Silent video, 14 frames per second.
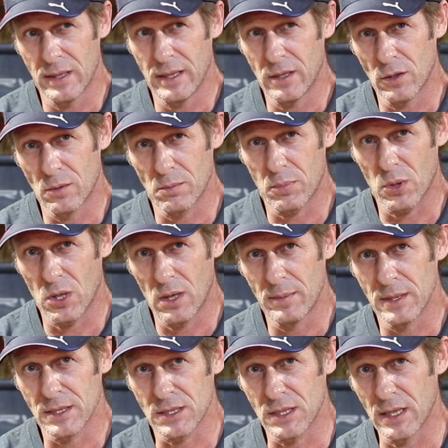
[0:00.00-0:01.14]
and he couldn't
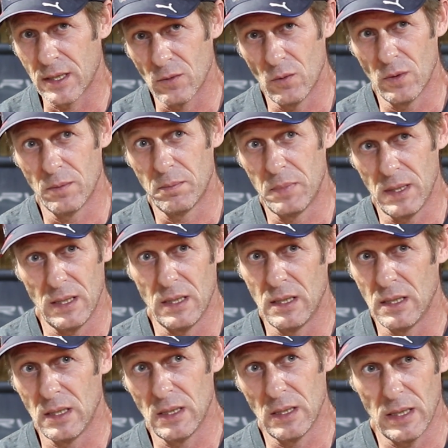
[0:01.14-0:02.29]
promise that it would
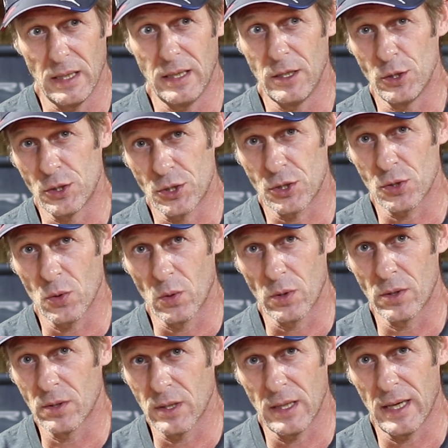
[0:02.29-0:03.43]
be any
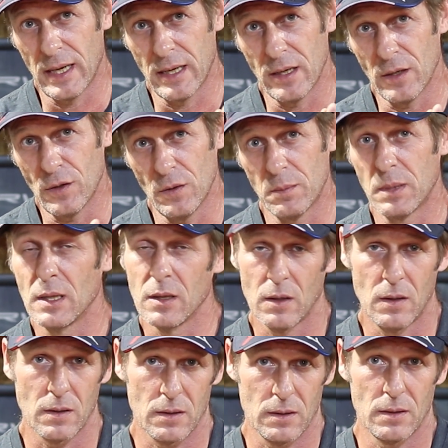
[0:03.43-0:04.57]
shorter than that. It could be
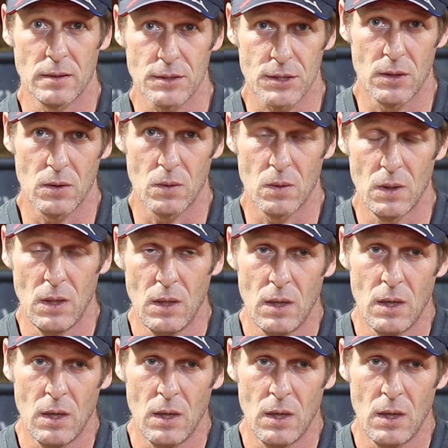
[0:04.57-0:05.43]
longer. So,